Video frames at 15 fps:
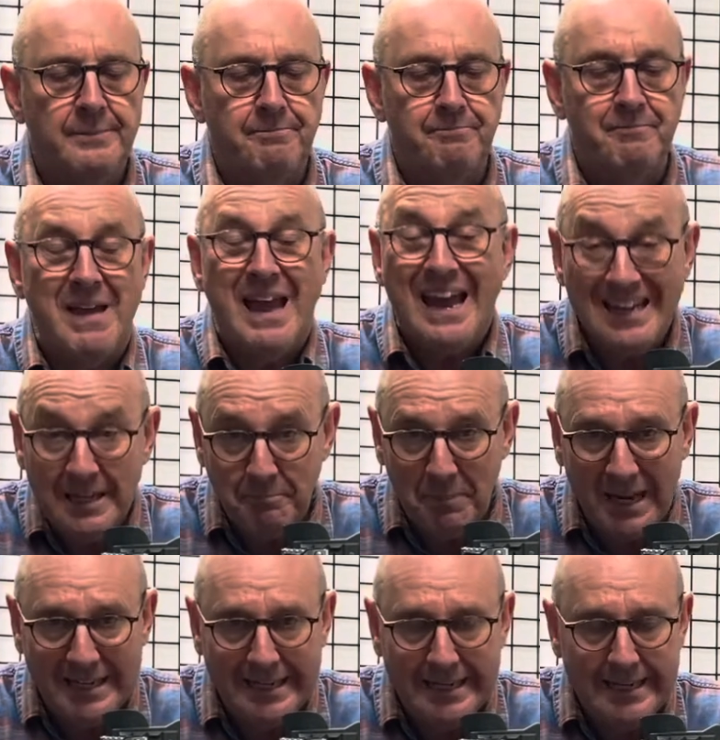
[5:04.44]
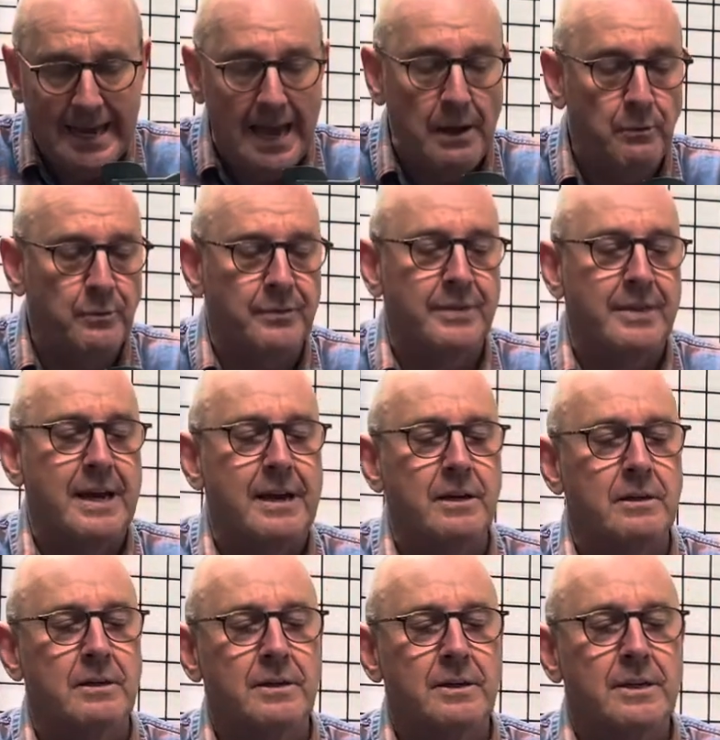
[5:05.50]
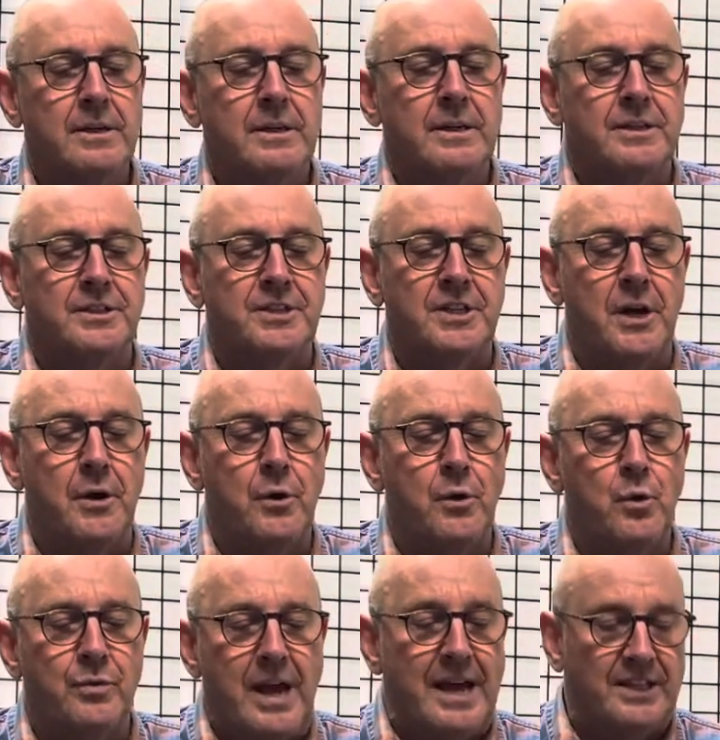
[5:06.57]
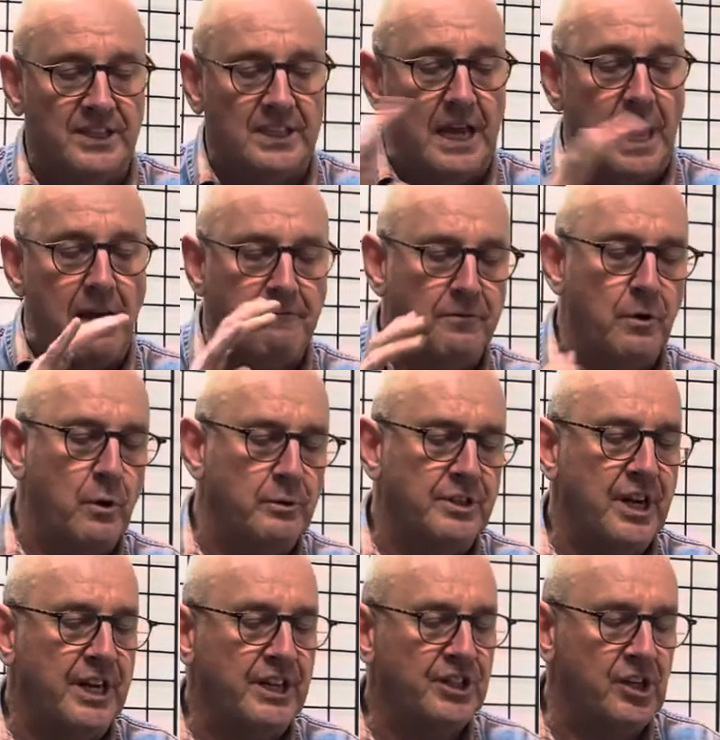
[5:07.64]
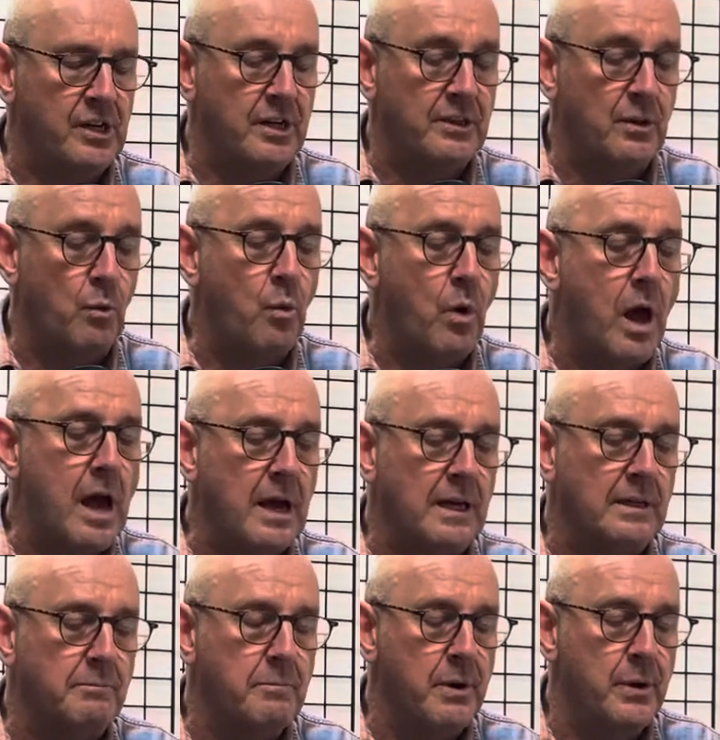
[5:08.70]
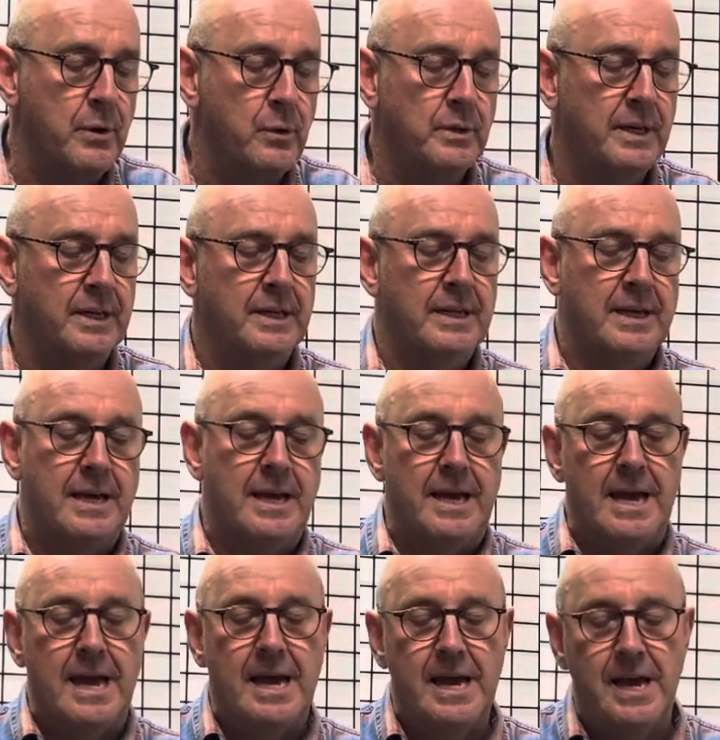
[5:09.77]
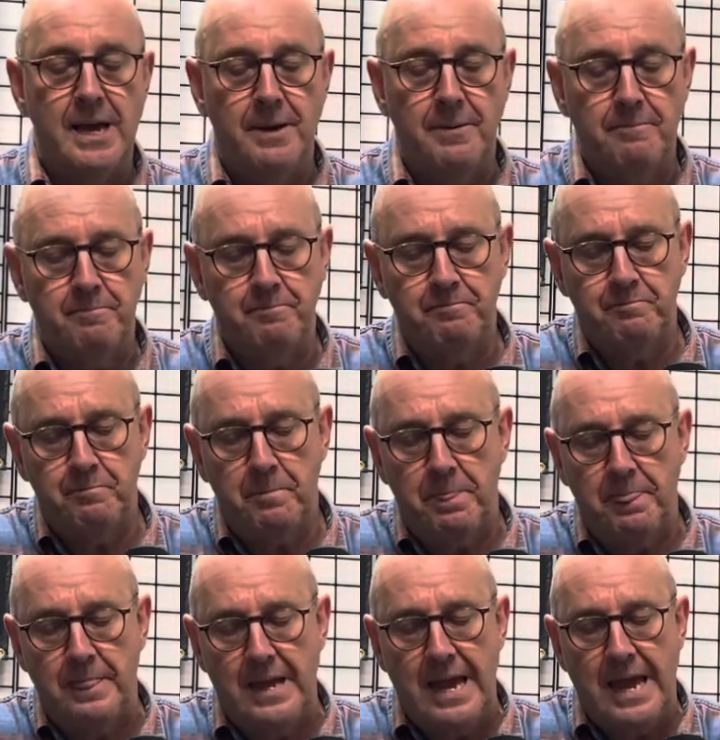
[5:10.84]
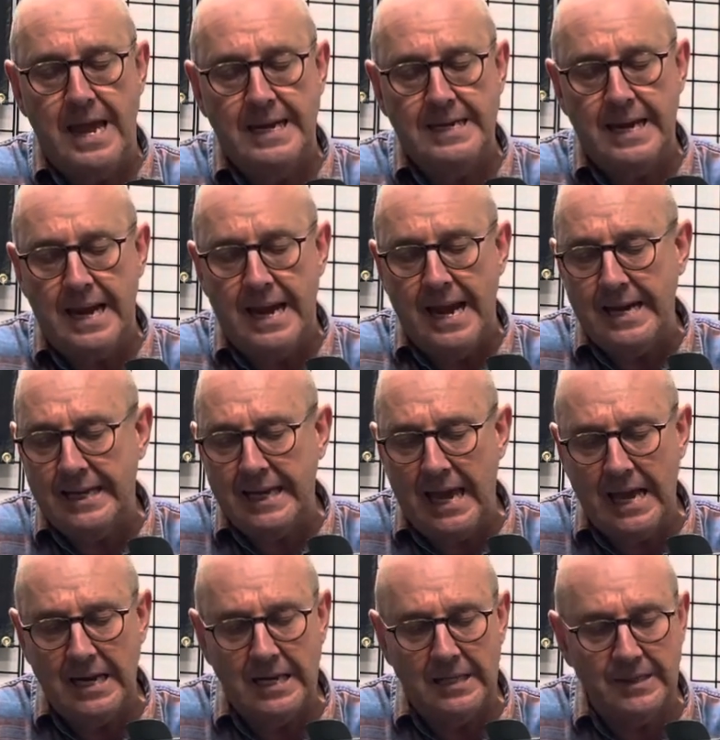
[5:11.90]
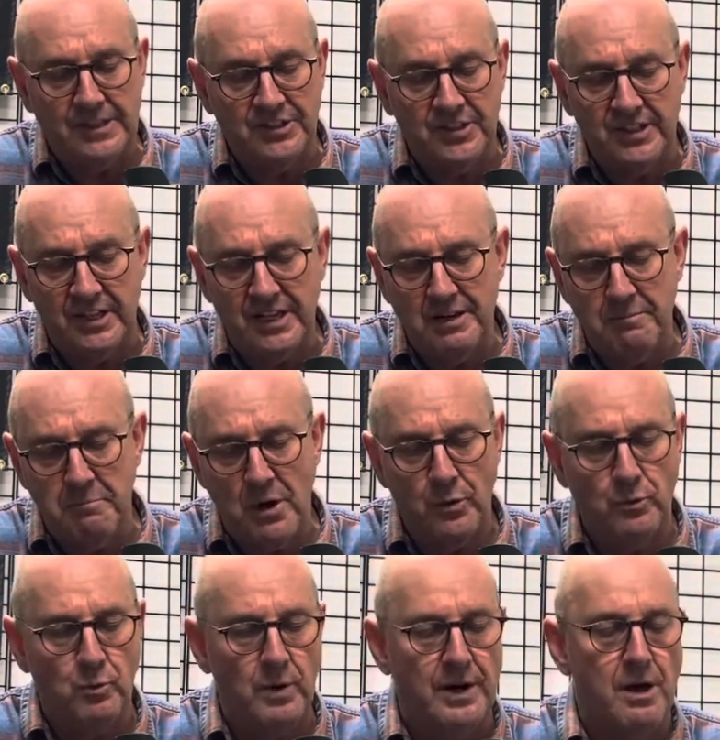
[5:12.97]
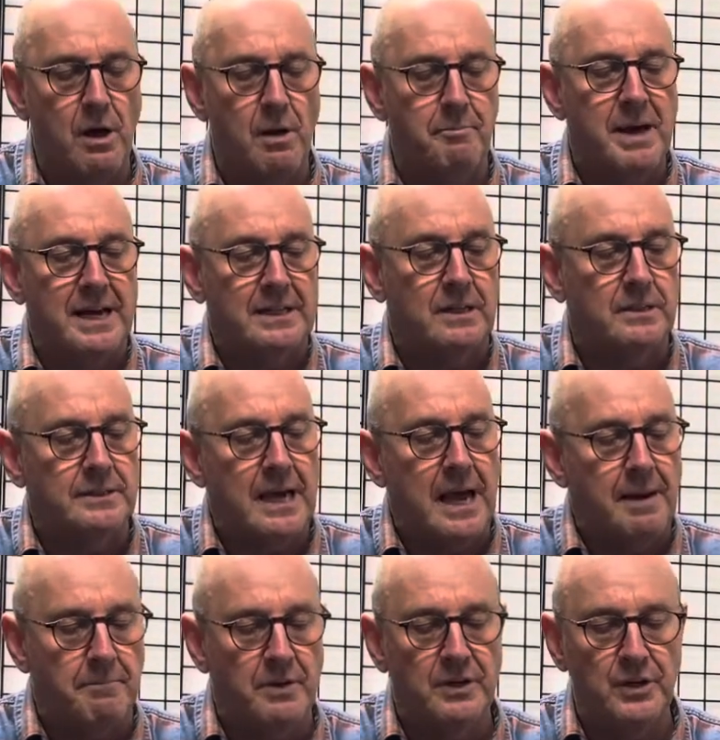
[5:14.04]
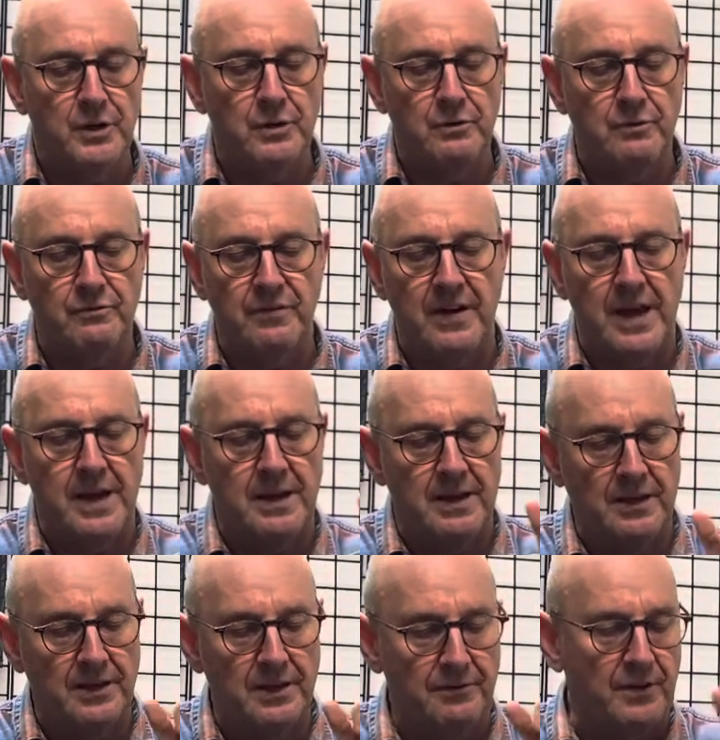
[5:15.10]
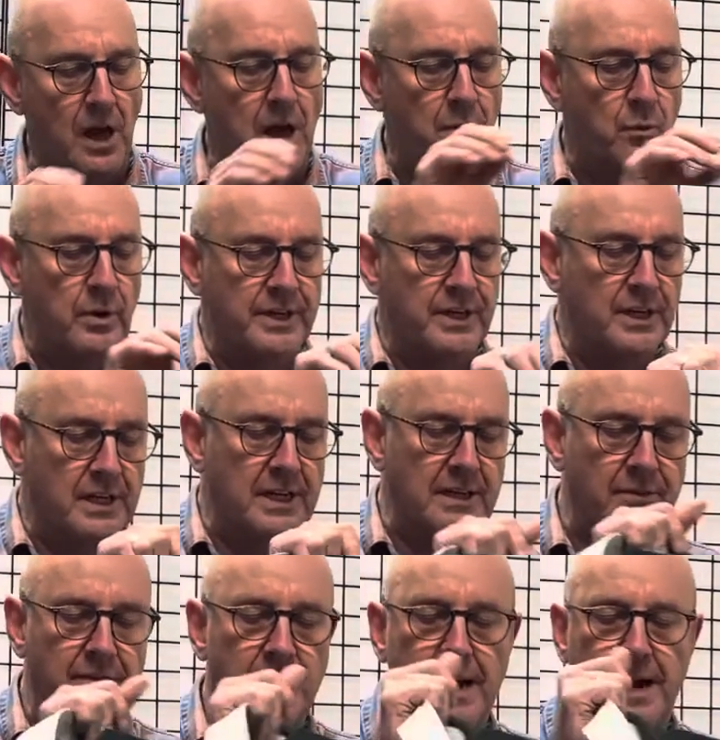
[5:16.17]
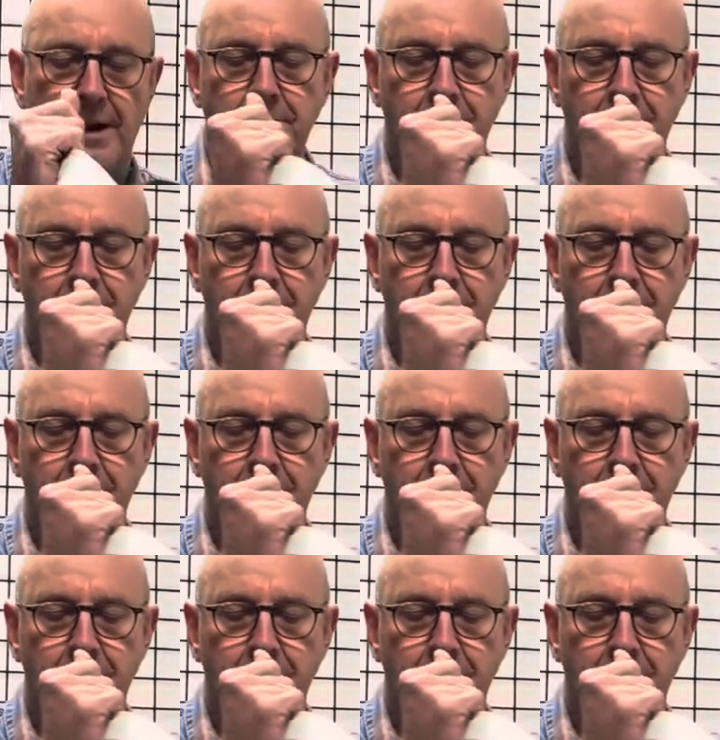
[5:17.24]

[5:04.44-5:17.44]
anybody out there. So that's cuff rotation in the walk mode. And again, in the ski mode, when all buckled up, you've got what you need there.